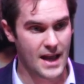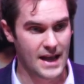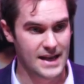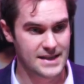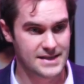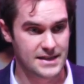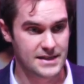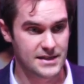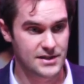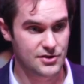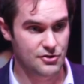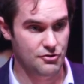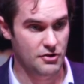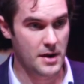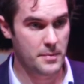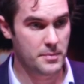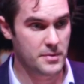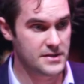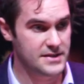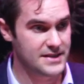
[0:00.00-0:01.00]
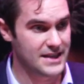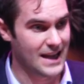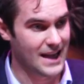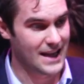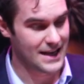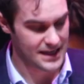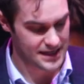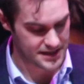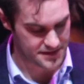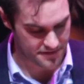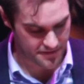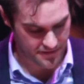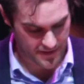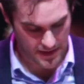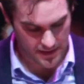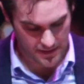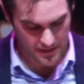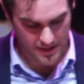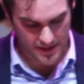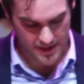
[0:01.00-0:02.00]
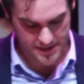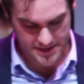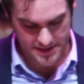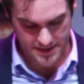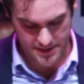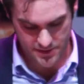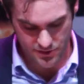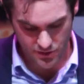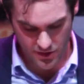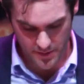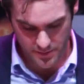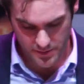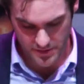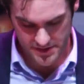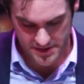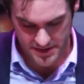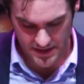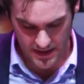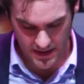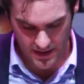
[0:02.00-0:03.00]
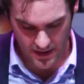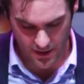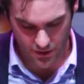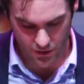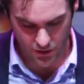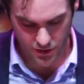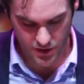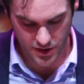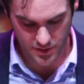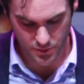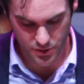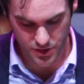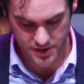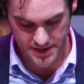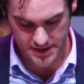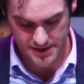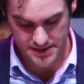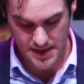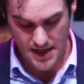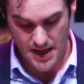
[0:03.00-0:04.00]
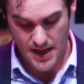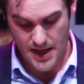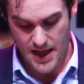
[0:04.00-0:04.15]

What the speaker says: is a discrepancy, and it is felt as a discrepancy in our communities.